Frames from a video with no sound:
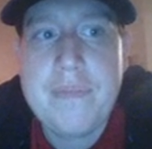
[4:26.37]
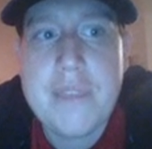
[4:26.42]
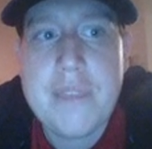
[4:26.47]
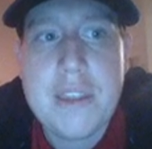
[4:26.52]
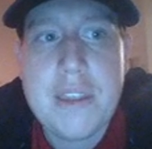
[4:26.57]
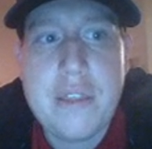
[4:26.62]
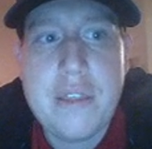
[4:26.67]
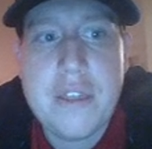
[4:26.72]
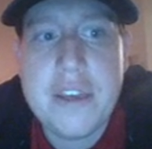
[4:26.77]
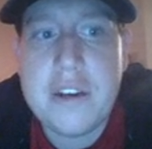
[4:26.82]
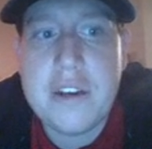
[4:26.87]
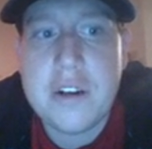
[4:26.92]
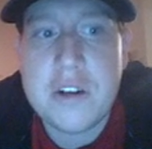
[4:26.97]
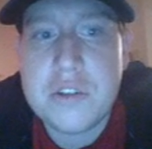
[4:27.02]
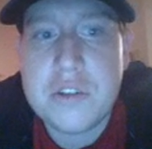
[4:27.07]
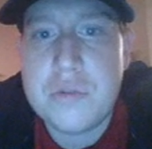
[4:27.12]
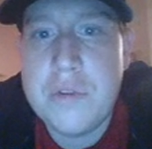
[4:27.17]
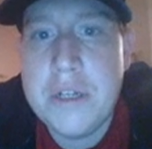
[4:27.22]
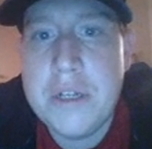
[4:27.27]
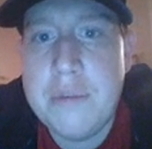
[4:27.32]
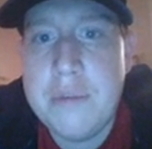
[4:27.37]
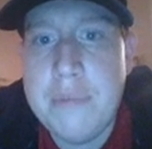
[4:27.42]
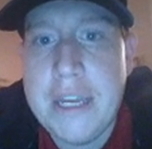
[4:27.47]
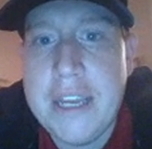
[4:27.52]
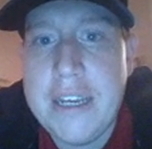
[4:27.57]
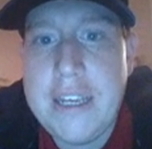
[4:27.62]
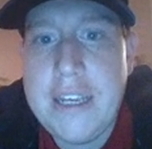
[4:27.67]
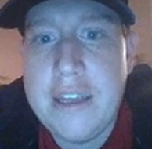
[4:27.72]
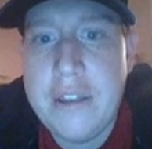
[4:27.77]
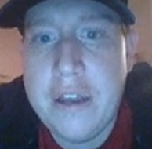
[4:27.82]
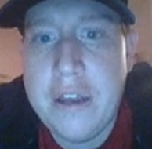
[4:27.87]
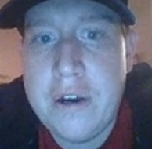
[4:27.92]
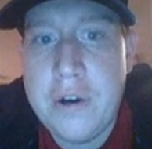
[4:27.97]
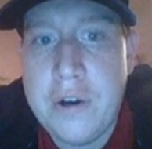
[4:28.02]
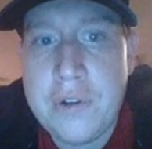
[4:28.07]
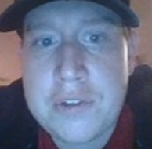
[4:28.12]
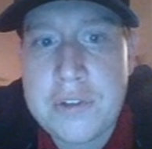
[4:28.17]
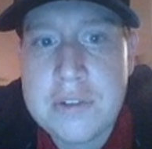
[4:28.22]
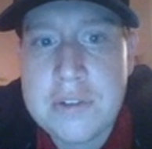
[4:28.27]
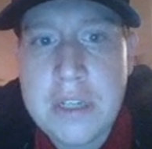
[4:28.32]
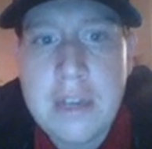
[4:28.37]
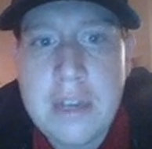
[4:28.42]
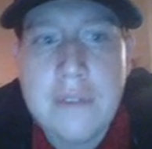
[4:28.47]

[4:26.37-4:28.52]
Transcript: Thinkorswim, any of those.